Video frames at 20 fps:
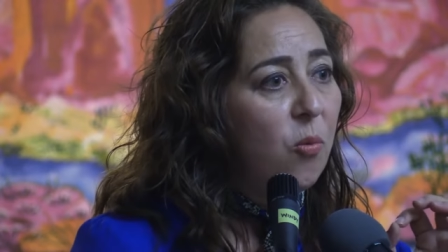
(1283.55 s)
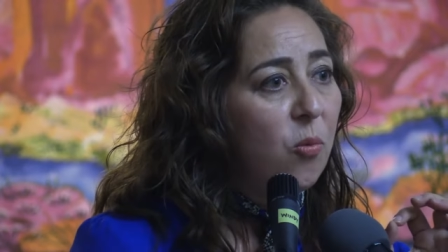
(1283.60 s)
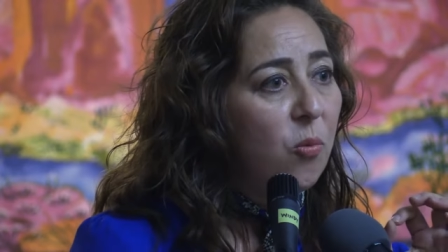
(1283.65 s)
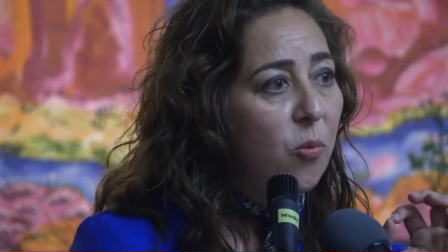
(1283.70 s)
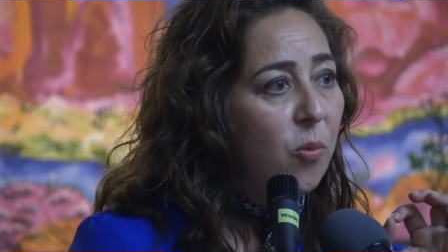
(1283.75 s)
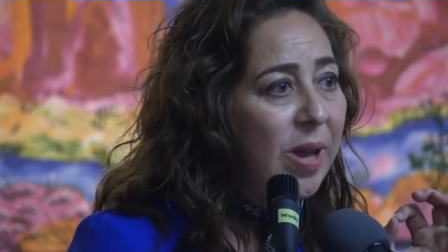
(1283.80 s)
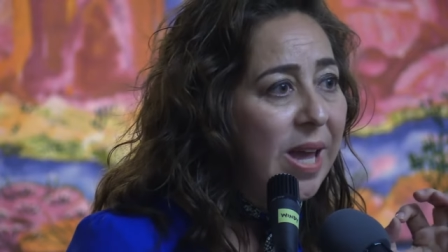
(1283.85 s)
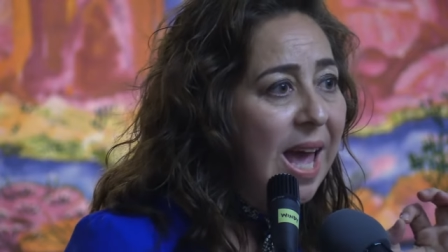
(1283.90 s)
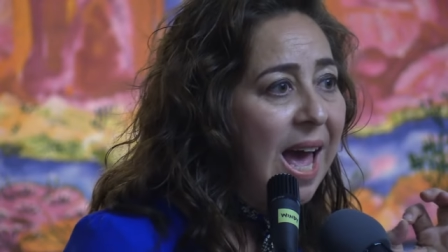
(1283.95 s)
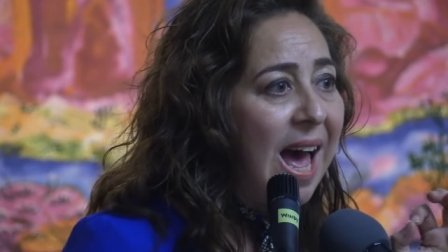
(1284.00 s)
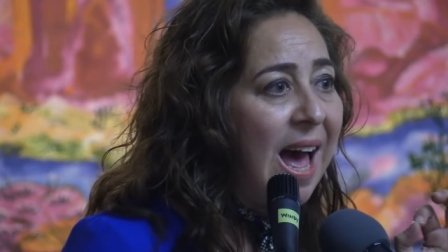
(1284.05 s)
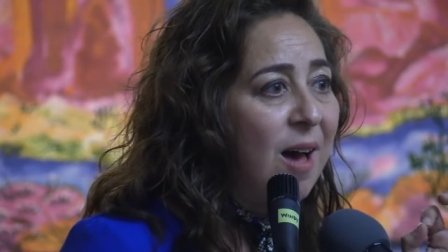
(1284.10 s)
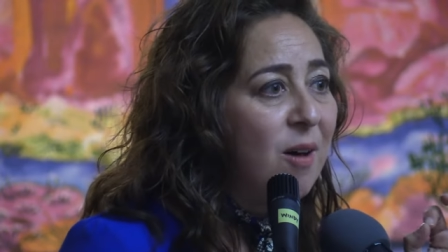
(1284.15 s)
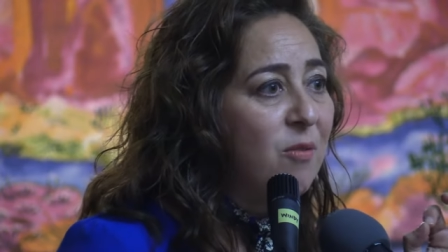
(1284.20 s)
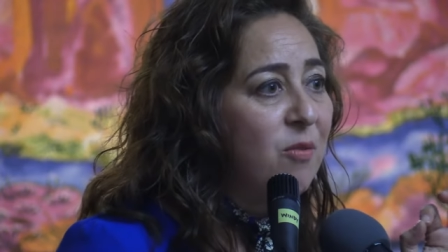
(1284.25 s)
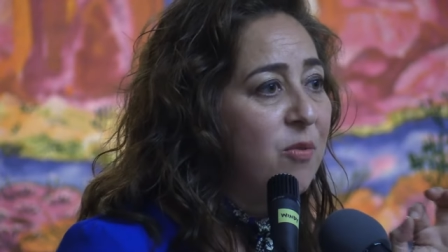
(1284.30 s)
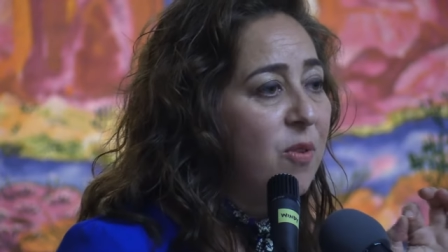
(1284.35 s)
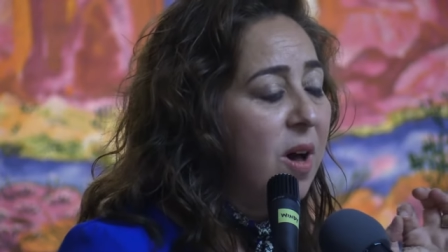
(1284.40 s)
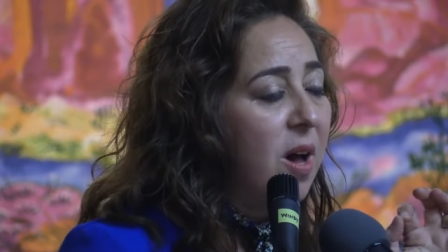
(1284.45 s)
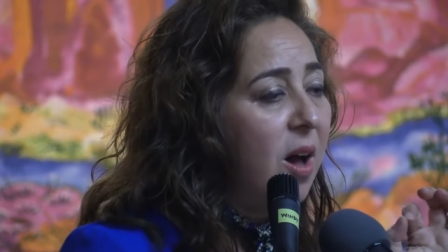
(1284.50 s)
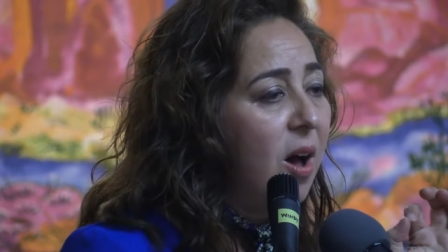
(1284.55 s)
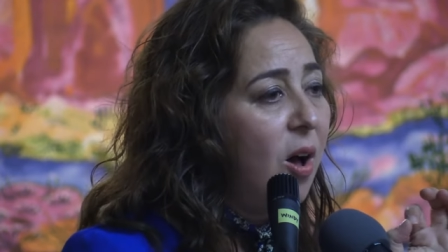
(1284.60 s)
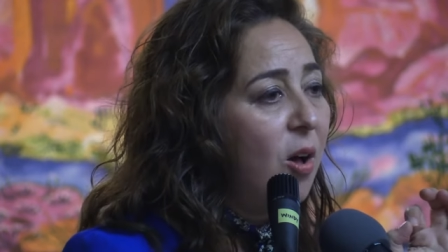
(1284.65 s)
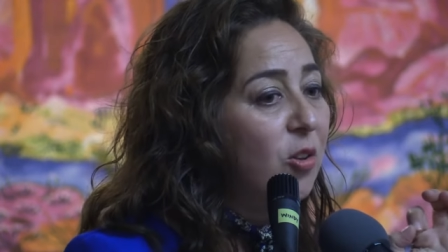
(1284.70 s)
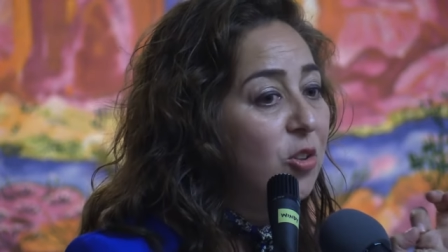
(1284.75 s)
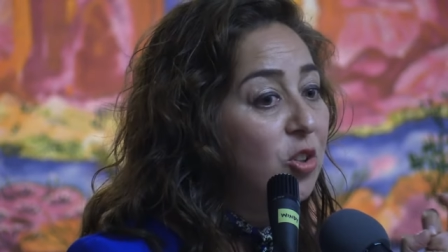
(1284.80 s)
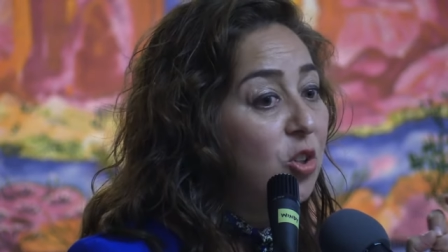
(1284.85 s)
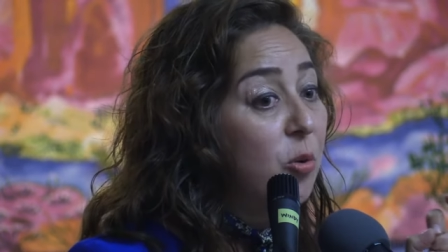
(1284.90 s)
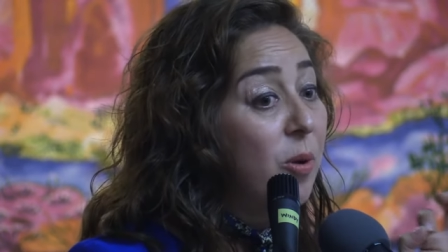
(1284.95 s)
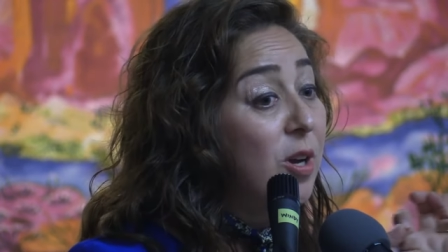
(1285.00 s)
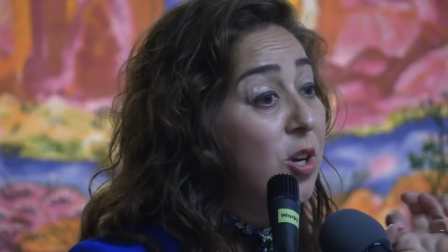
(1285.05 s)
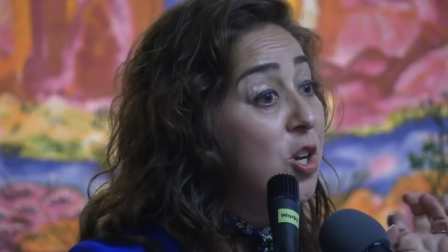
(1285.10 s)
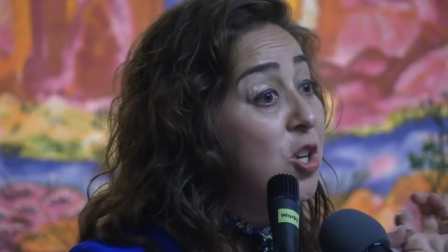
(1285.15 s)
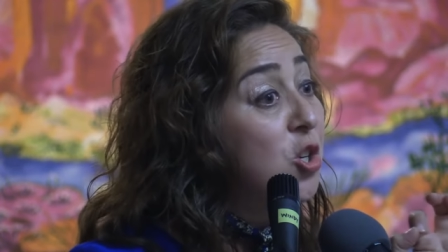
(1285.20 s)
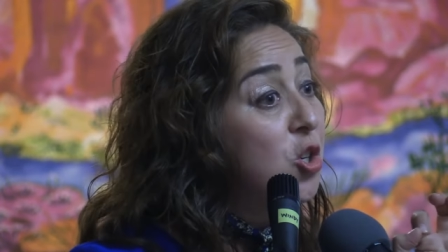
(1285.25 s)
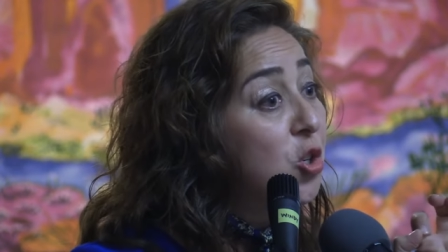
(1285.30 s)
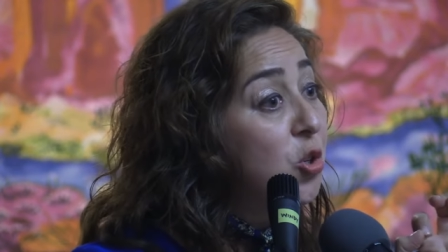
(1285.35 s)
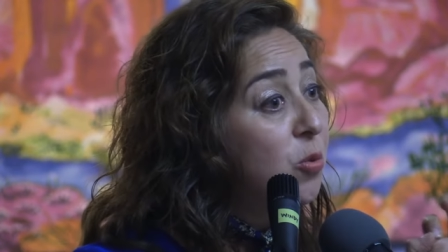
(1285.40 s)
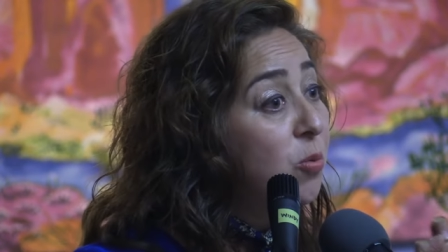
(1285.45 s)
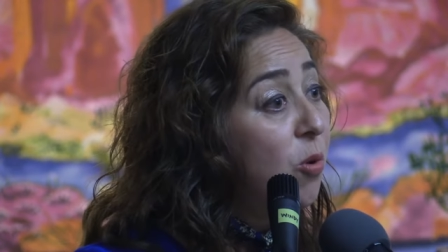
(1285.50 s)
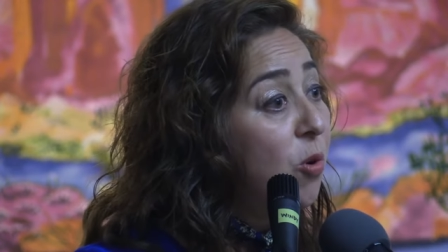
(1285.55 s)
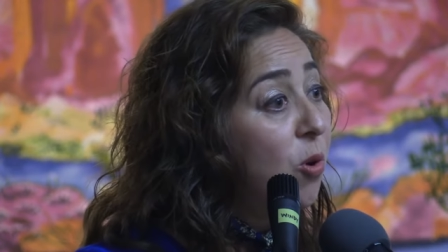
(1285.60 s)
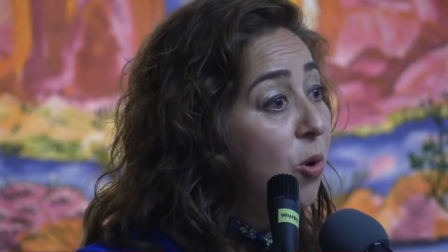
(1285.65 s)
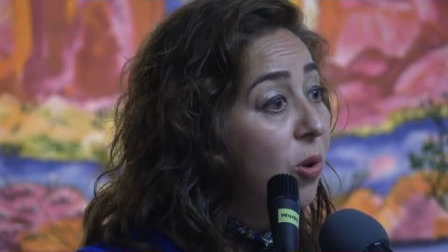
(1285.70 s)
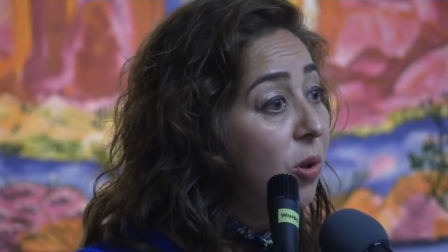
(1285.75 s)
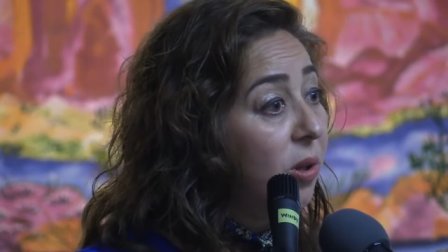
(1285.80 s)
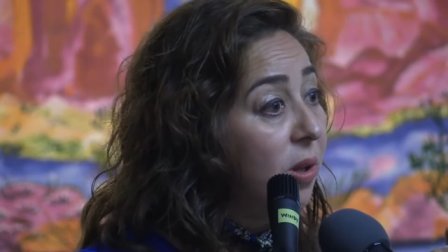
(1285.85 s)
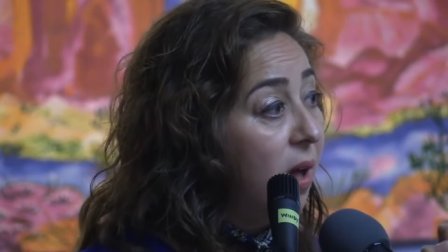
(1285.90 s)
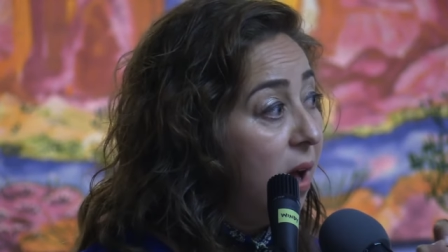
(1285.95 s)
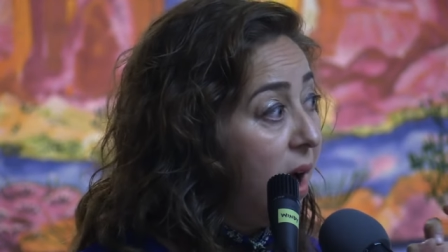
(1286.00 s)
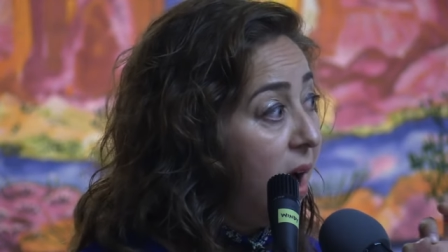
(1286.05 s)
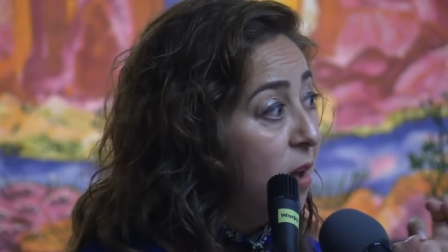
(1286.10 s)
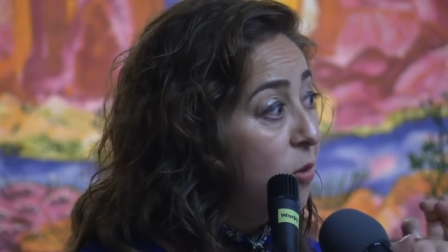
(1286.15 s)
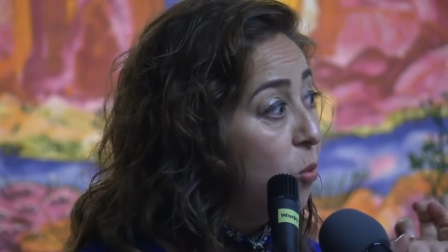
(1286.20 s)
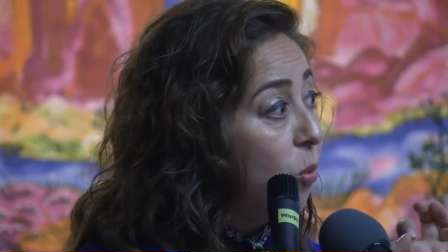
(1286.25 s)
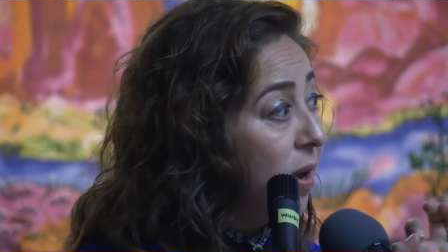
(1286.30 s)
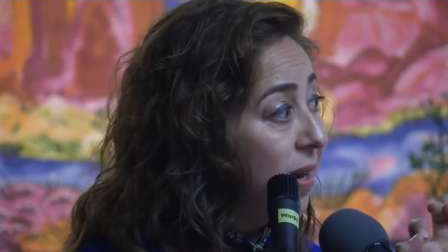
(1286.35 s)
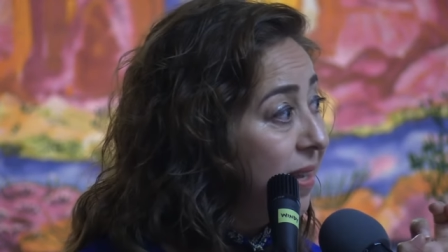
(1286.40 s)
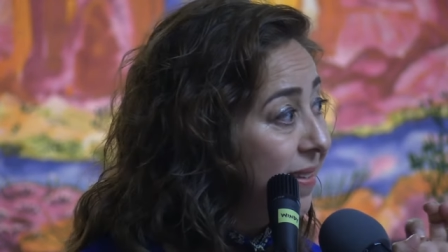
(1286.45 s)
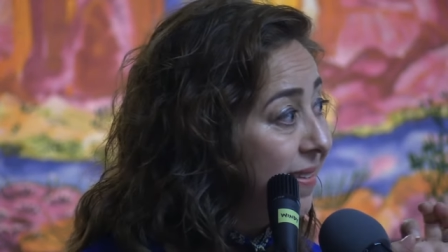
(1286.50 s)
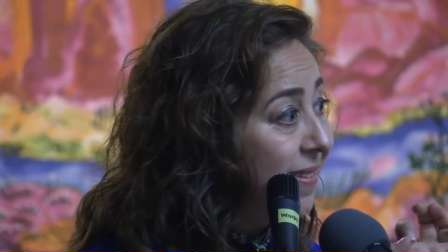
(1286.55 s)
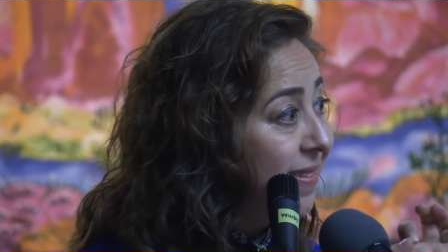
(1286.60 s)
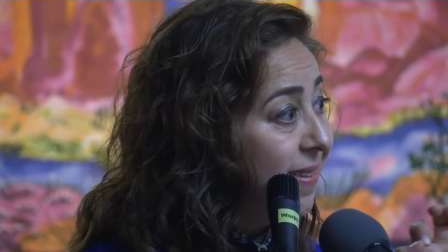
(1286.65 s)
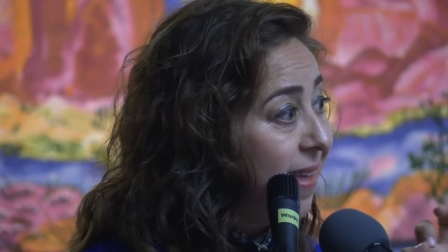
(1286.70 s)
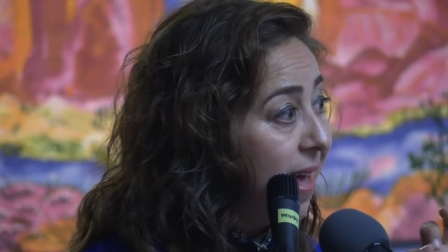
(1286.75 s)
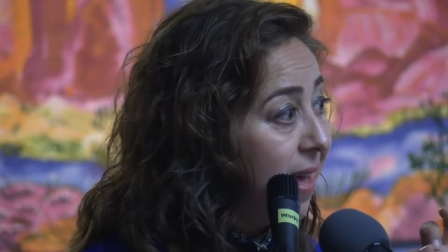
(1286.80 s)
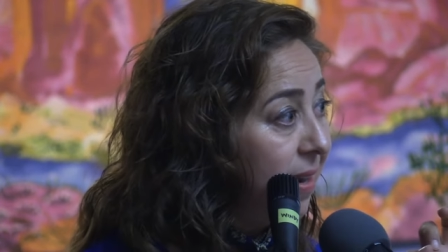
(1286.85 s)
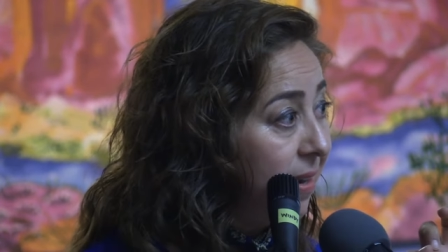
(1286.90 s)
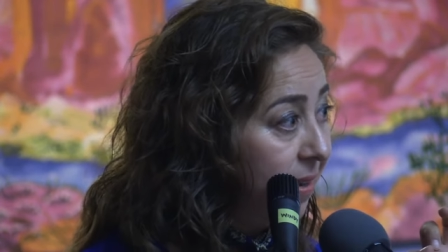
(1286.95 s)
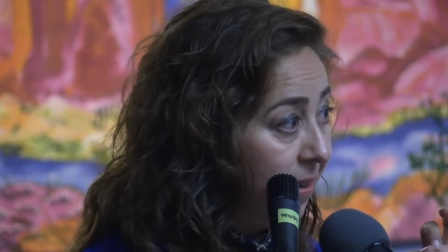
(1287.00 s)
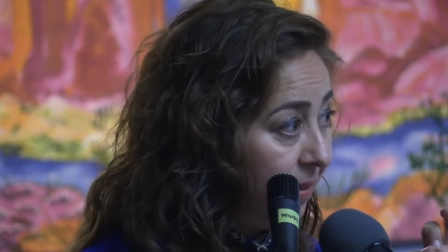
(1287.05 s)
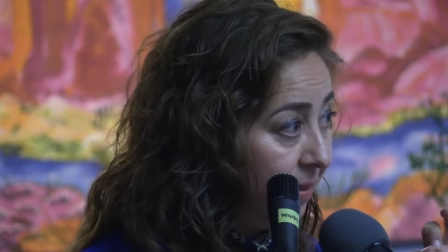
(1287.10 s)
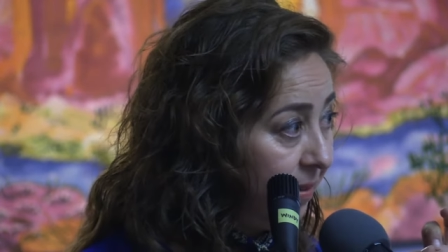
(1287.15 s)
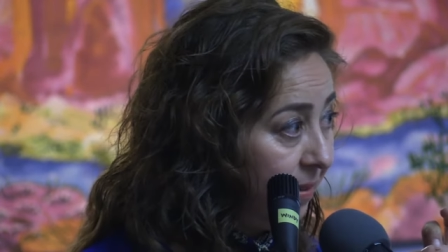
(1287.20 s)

we have also a control on what is said